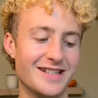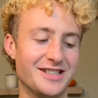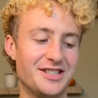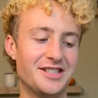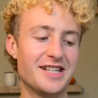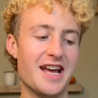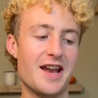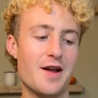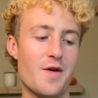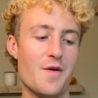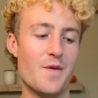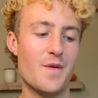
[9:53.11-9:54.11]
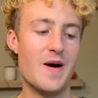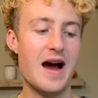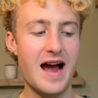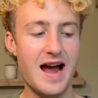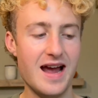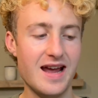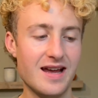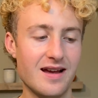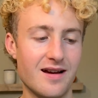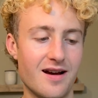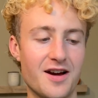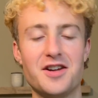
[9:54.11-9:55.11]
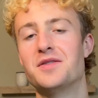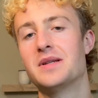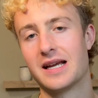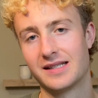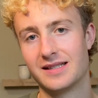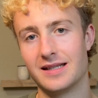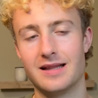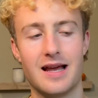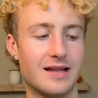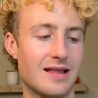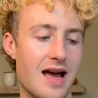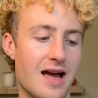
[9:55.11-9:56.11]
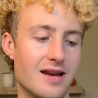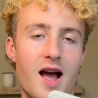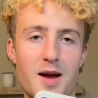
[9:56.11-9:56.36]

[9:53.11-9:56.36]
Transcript: She said, "Why are you texting like that?